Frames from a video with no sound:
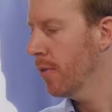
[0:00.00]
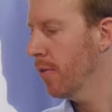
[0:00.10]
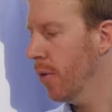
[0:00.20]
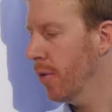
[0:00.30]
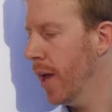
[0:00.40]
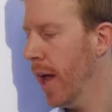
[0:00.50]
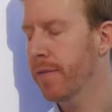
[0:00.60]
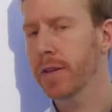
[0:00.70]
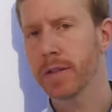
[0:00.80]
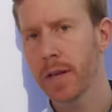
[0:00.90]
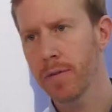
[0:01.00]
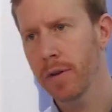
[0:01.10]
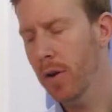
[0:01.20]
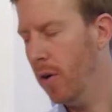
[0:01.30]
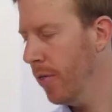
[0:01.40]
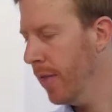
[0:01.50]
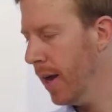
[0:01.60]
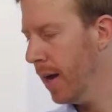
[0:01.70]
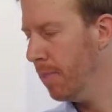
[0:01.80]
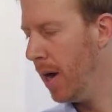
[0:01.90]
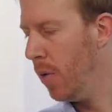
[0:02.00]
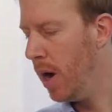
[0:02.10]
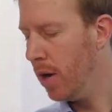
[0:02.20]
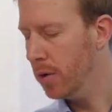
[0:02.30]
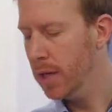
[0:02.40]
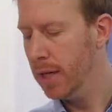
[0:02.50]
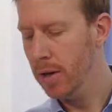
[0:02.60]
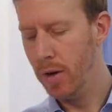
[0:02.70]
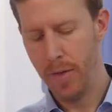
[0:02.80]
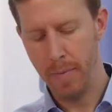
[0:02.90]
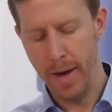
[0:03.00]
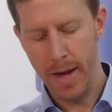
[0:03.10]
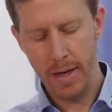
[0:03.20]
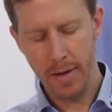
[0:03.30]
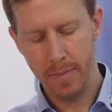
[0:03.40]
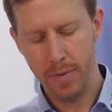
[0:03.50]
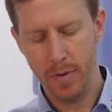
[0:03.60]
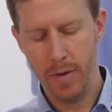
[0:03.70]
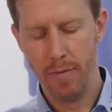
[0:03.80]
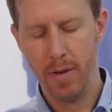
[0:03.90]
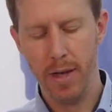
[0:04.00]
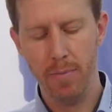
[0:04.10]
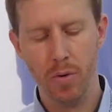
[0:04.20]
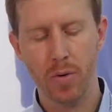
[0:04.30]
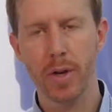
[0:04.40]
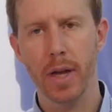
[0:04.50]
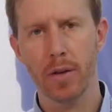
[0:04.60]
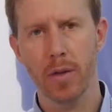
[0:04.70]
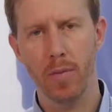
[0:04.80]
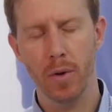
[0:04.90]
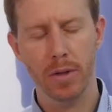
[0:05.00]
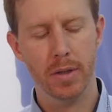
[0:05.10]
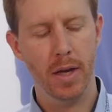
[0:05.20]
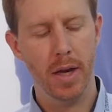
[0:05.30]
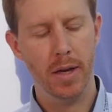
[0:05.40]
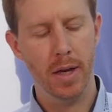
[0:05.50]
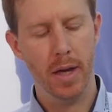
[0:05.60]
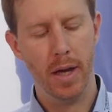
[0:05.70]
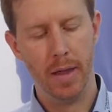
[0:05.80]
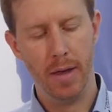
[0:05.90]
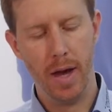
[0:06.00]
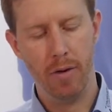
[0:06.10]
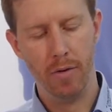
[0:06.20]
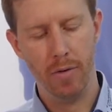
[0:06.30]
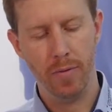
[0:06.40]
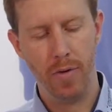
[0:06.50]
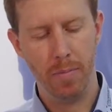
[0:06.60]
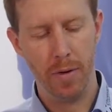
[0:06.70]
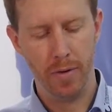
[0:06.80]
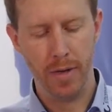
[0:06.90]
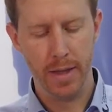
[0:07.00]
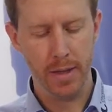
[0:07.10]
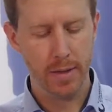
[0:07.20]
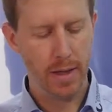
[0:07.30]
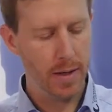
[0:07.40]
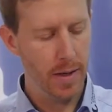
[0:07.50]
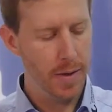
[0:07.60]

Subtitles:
for the FS7 on their power outlet on the back. So you have the Limo Connect on the one side and the Hirose 4-pin on the other side.